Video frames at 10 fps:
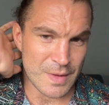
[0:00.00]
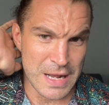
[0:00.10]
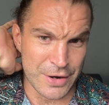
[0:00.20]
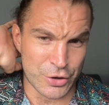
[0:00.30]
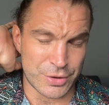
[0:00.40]

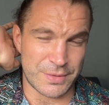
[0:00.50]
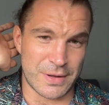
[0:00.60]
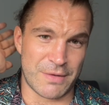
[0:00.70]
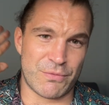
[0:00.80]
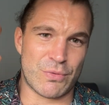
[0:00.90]
And a good,
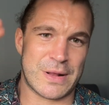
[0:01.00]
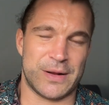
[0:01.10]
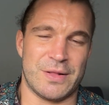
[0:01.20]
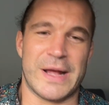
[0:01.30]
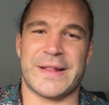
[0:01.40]

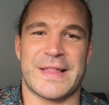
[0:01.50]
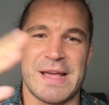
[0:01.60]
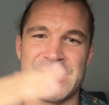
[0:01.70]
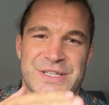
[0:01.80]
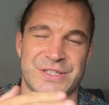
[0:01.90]

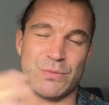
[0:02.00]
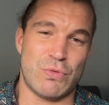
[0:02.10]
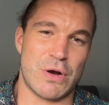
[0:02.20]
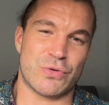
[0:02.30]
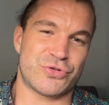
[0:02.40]
this is a
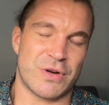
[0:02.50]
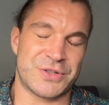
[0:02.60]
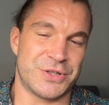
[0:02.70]
well-structured